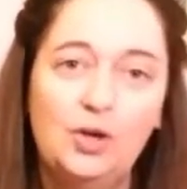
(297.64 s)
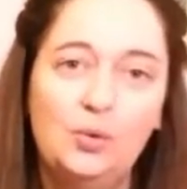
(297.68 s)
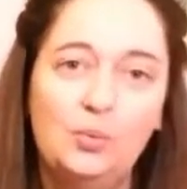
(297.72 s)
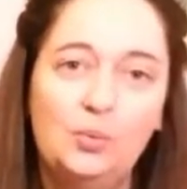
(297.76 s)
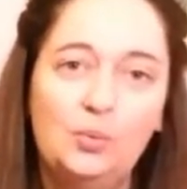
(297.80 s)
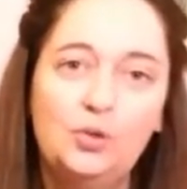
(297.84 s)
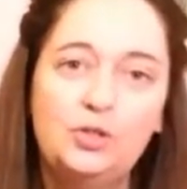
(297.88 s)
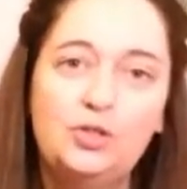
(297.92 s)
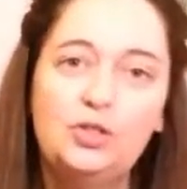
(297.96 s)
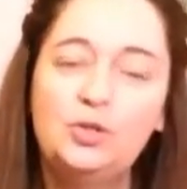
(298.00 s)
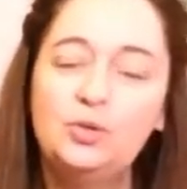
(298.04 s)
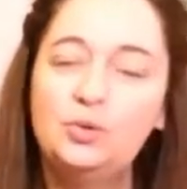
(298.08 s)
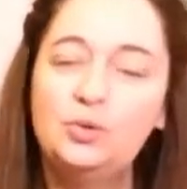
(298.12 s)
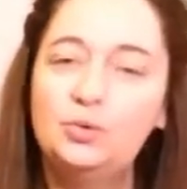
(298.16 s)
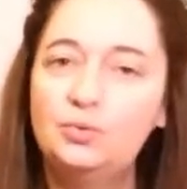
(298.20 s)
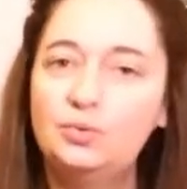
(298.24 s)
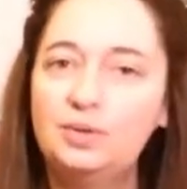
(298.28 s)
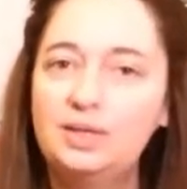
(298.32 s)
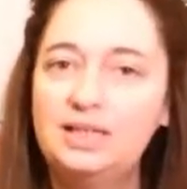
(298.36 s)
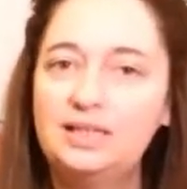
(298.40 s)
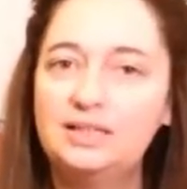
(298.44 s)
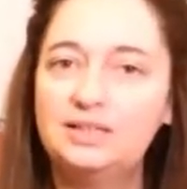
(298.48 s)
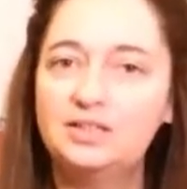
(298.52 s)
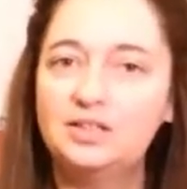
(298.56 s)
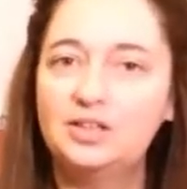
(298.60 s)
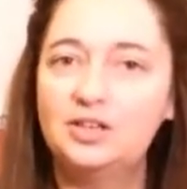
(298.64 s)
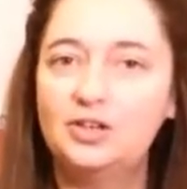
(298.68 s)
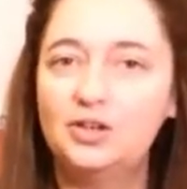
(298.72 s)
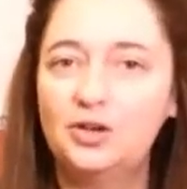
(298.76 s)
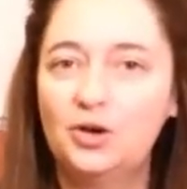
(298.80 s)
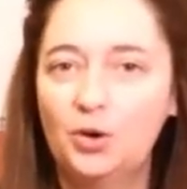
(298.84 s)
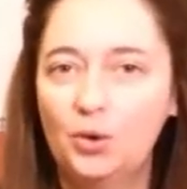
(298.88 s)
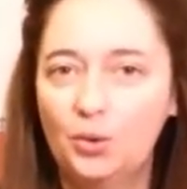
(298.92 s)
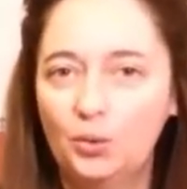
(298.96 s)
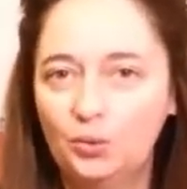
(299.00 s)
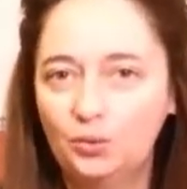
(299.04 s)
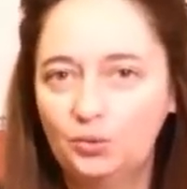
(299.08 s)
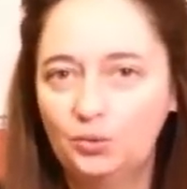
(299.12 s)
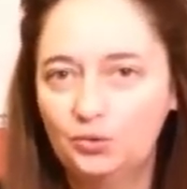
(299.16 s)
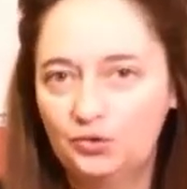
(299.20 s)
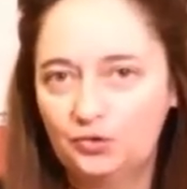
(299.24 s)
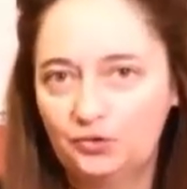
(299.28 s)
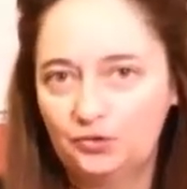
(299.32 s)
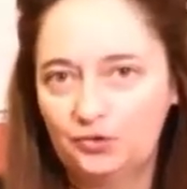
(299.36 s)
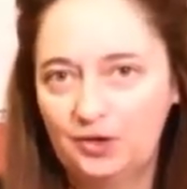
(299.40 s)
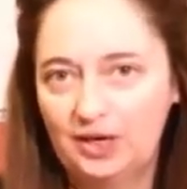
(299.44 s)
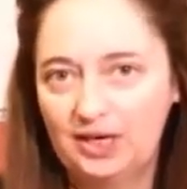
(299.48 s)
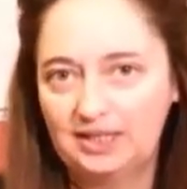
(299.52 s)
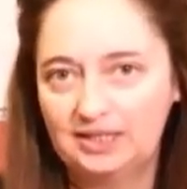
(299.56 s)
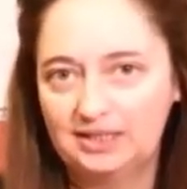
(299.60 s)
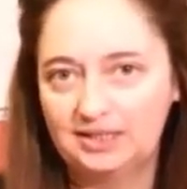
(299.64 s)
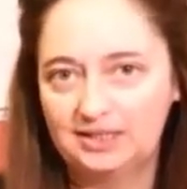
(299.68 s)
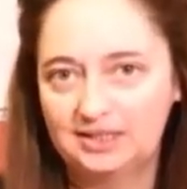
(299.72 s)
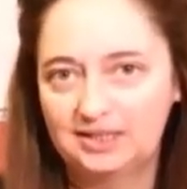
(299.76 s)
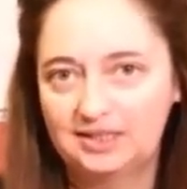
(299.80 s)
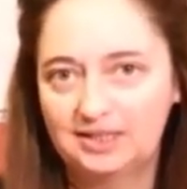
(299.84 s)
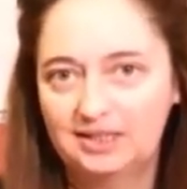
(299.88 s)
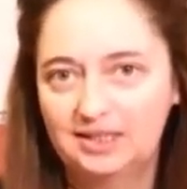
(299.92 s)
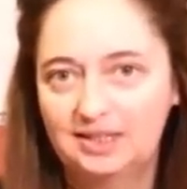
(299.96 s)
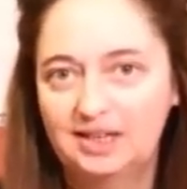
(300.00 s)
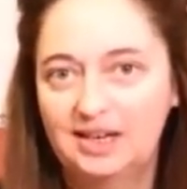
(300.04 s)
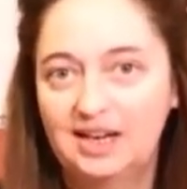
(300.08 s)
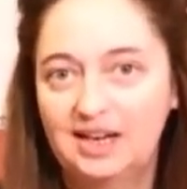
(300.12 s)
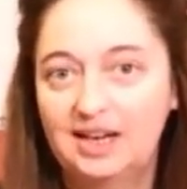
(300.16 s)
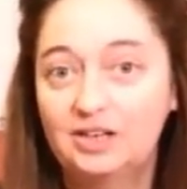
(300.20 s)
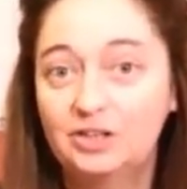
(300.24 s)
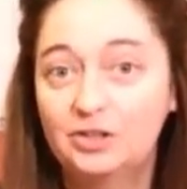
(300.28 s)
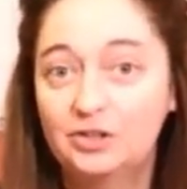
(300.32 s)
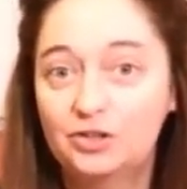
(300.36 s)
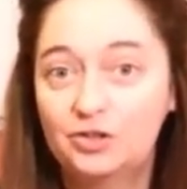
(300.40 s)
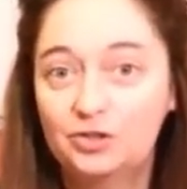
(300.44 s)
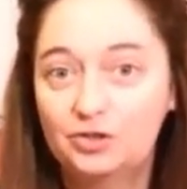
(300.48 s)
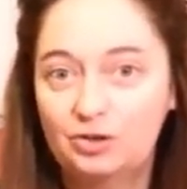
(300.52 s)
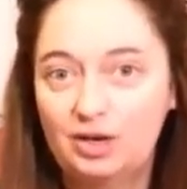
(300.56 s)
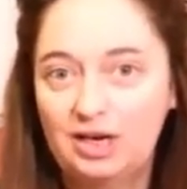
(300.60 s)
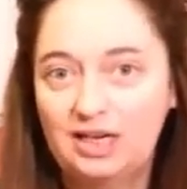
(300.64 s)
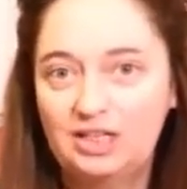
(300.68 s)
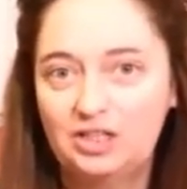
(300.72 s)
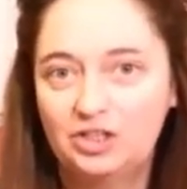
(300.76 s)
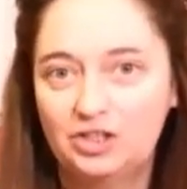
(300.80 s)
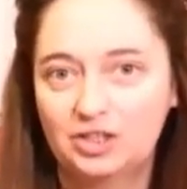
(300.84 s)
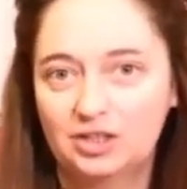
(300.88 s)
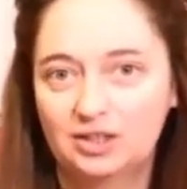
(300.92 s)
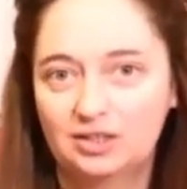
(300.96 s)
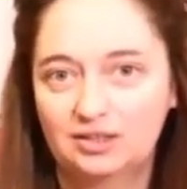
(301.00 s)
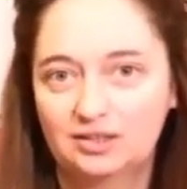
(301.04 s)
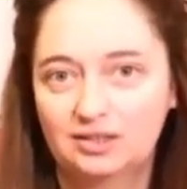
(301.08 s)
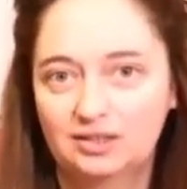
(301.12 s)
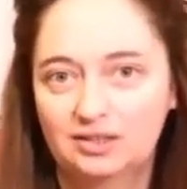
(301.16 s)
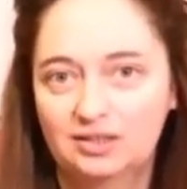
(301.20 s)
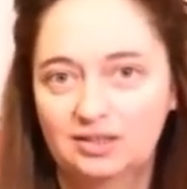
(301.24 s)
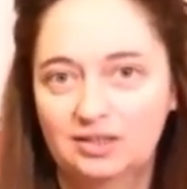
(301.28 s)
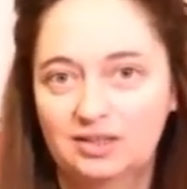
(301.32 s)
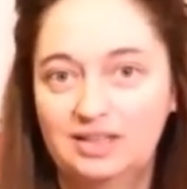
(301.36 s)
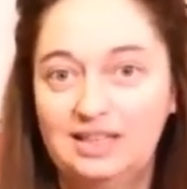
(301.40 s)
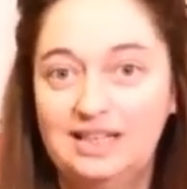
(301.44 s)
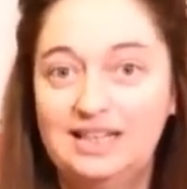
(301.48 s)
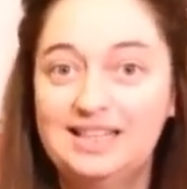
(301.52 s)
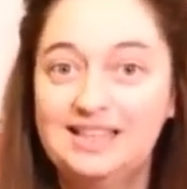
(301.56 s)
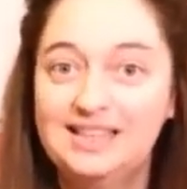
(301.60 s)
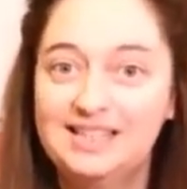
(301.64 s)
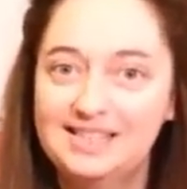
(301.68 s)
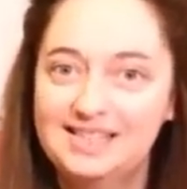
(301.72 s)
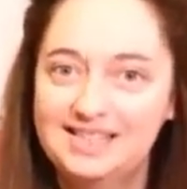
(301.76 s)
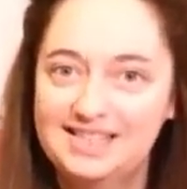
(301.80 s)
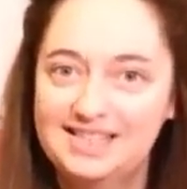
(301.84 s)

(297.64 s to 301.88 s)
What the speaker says: Would you greet an old friend and a stranger in the